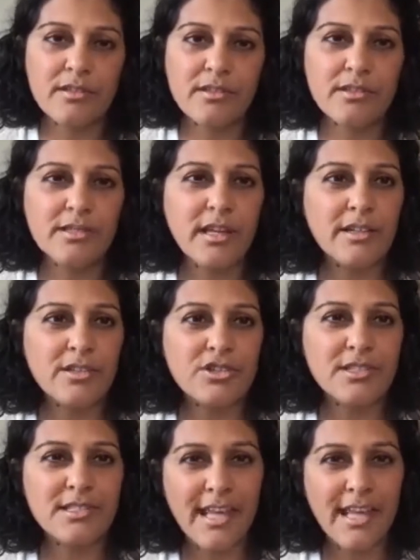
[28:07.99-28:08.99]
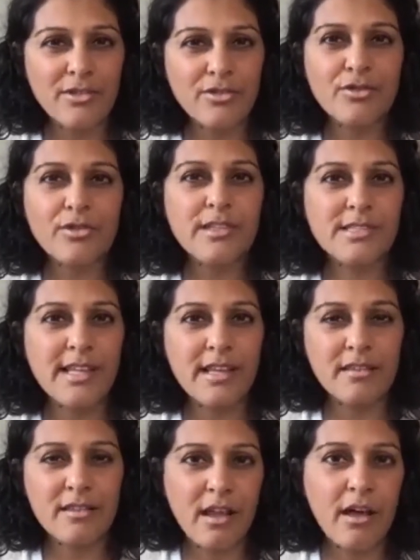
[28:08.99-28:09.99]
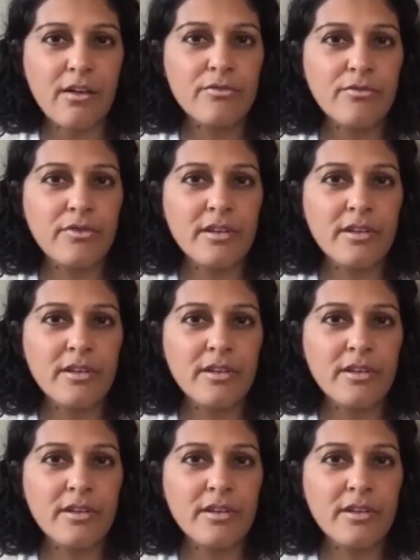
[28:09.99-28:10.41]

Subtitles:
such tenderness and love.